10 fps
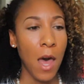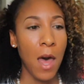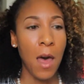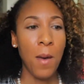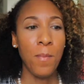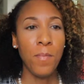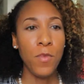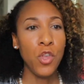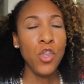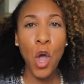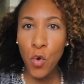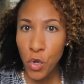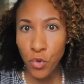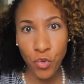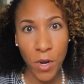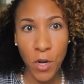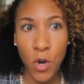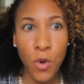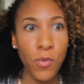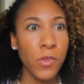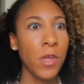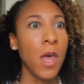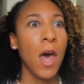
Know your triggers.